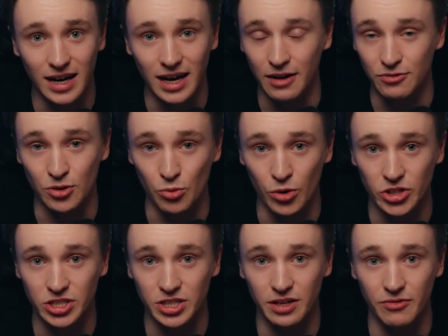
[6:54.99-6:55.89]
after
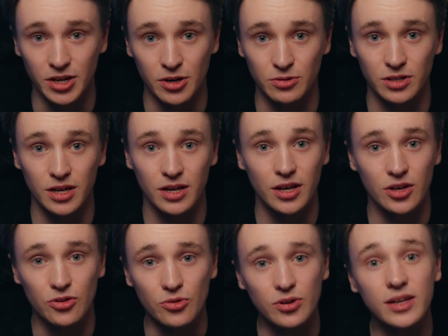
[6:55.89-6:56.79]
watching the video.
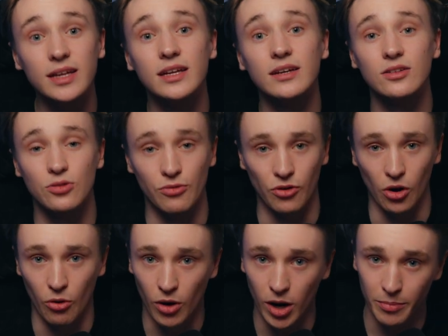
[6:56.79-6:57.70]
You need to
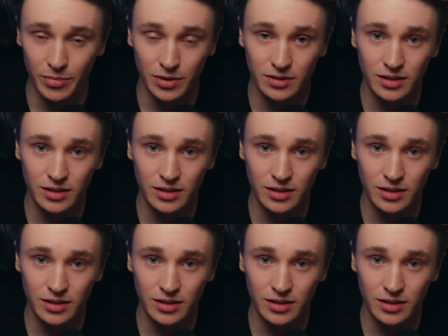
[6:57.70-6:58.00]
follow up.